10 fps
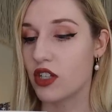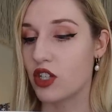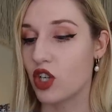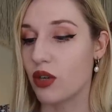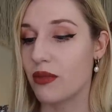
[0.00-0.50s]
the
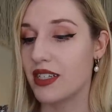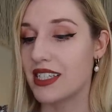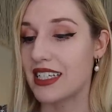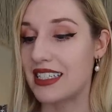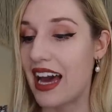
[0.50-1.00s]
term
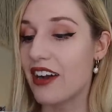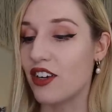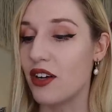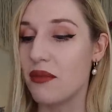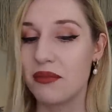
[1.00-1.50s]

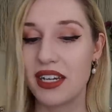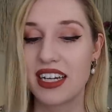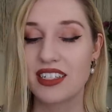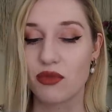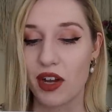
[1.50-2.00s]
skedaddle,
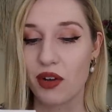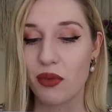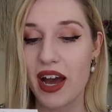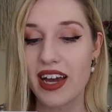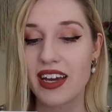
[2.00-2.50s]
meaning to run
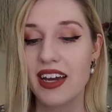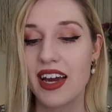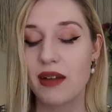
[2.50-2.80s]
away,